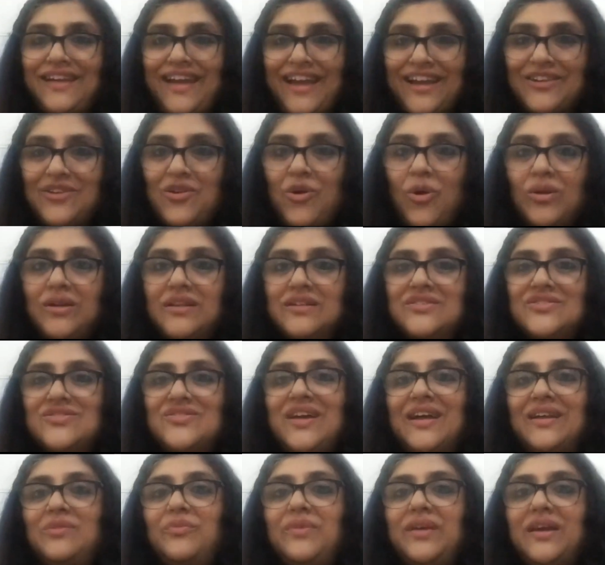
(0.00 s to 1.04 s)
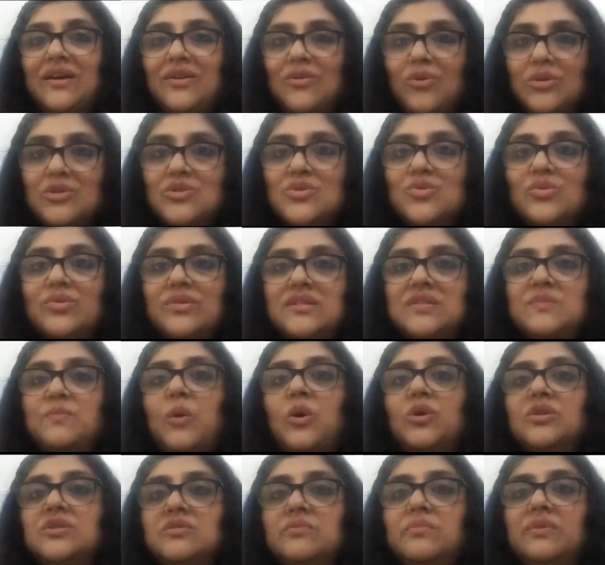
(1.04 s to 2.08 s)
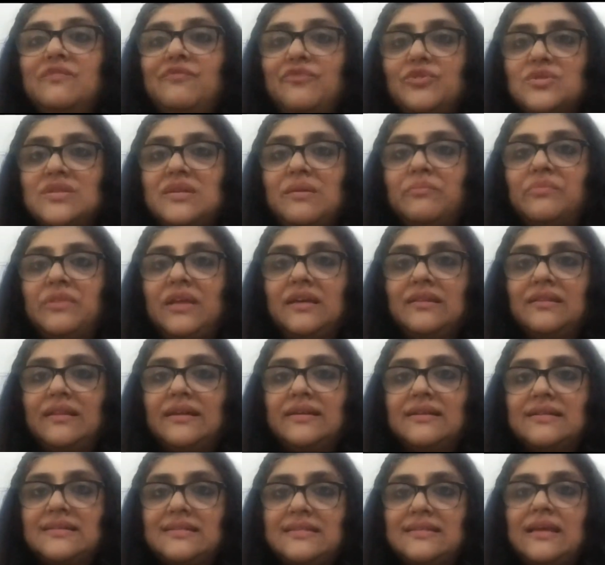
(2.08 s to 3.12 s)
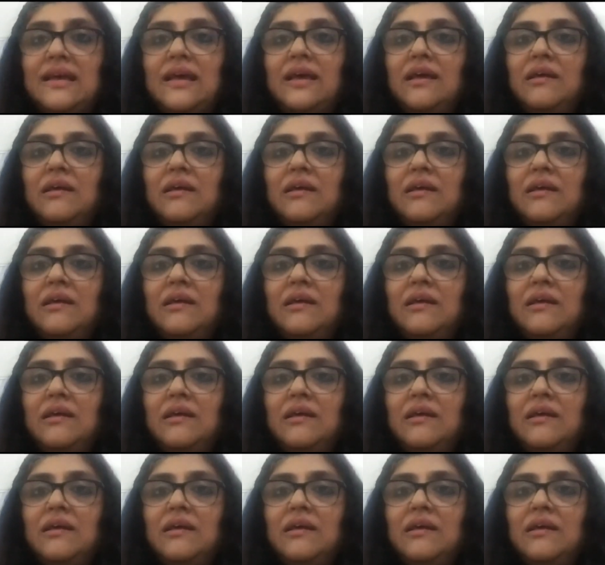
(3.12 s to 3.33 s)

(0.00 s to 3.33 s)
acknowledge that we are also responsible for something that is